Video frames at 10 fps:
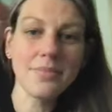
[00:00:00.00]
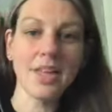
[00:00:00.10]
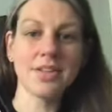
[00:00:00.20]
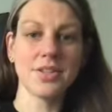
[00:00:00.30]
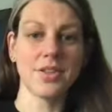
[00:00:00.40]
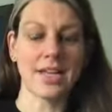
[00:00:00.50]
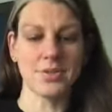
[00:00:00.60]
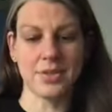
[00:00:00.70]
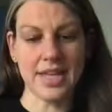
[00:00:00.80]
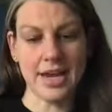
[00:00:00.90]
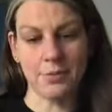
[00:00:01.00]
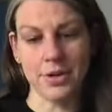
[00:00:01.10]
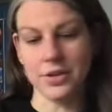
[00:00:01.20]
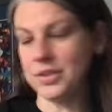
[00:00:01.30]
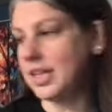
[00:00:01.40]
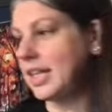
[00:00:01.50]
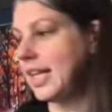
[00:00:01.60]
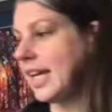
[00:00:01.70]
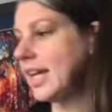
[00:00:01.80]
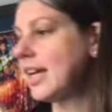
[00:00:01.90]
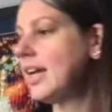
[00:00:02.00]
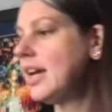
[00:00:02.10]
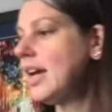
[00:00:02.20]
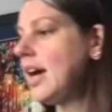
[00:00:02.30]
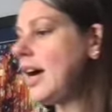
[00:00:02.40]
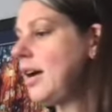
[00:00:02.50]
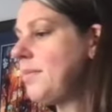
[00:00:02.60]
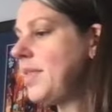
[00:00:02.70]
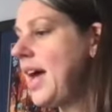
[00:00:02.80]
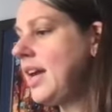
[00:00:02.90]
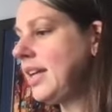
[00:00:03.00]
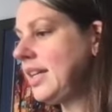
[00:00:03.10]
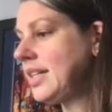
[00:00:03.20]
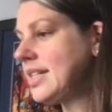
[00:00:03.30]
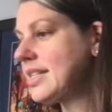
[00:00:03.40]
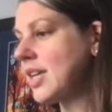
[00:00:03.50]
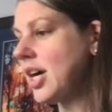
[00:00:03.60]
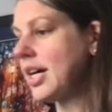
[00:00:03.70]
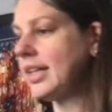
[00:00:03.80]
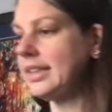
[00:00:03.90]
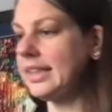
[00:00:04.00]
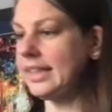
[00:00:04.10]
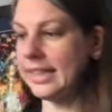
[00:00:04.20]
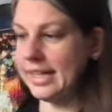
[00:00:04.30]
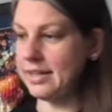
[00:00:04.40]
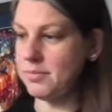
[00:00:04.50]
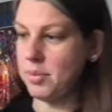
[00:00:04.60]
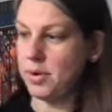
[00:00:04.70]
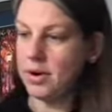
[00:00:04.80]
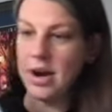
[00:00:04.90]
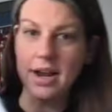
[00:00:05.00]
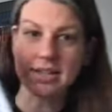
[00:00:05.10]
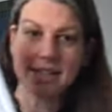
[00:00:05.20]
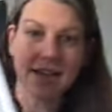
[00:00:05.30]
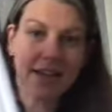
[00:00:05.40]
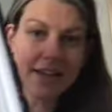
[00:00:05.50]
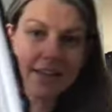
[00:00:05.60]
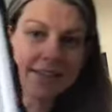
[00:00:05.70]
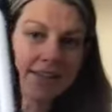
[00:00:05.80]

So that's what that one will look like. That is currently in process.